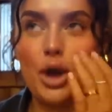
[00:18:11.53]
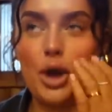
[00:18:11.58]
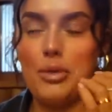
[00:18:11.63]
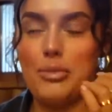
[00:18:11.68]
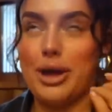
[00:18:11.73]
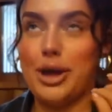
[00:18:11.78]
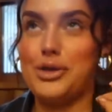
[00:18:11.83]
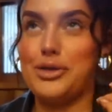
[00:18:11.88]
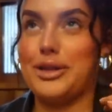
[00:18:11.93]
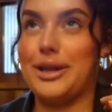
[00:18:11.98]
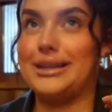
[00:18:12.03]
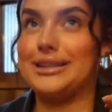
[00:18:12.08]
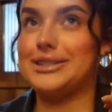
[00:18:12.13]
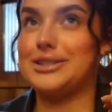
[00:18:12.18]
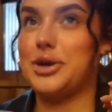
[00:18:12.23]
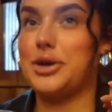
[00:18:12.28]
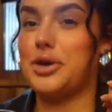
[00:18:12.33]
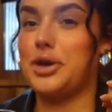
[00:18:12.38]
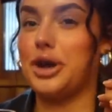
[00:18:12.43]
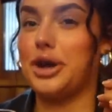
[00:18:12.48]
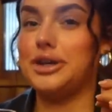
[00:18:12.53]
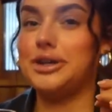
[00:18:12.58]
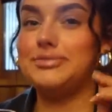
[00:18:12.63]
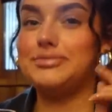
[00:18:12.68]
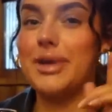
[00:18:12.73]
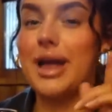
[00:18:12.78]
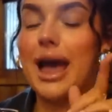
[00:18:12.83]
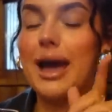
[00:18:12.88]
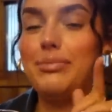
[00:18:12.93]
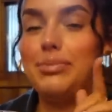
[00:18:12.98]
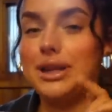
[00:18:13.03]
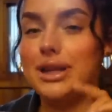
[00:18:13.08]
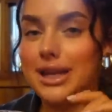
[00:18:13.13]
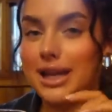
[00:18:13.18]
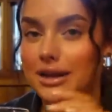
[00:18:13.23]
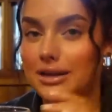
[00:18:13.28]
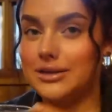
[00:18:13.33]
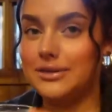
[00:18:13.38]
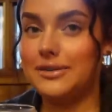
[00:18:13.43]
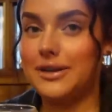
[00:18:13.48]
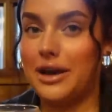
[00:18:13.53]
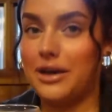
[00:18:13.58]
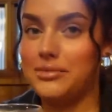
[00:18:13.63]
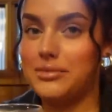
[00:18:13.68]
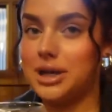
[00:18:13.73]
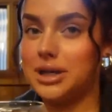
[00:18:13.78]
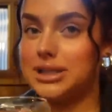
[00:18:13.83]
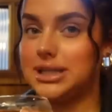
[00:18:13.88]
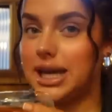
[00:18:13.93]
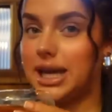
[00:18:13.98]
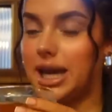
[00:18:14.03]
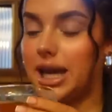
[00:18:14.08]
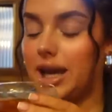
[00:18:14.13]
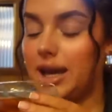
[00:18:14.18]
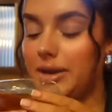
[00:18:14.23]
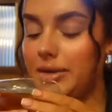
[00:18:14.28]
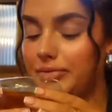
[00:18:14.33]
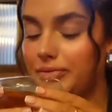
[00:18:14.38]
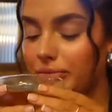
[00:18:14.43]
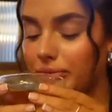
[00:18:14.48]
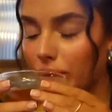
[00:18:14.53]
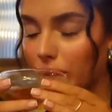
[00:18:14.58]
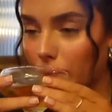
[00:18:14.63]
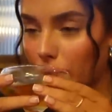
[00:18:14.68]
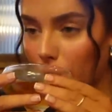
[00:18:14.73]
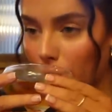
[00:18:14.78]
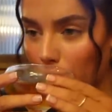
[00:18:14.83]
Oh my god, that's so good. Apple and elderflower to me.